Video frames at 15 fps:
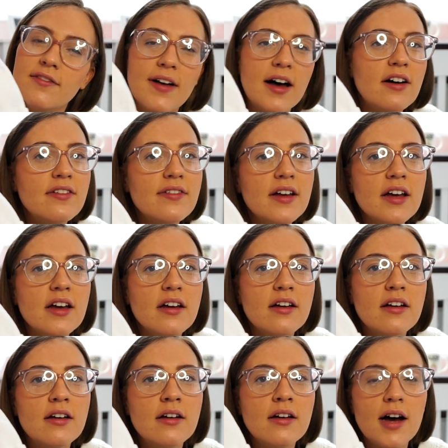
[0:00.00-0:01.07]
Velvet?
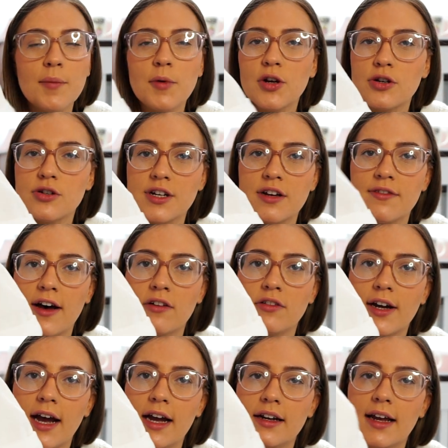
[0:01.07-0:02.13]
I'm not usually a
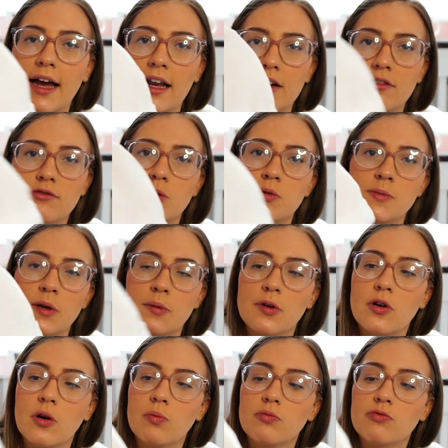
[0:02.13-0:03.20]
velvet kind of gal, it rubs me up
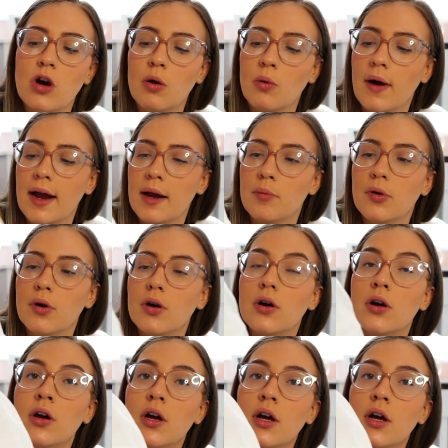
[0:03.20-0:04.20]
the wrong way, but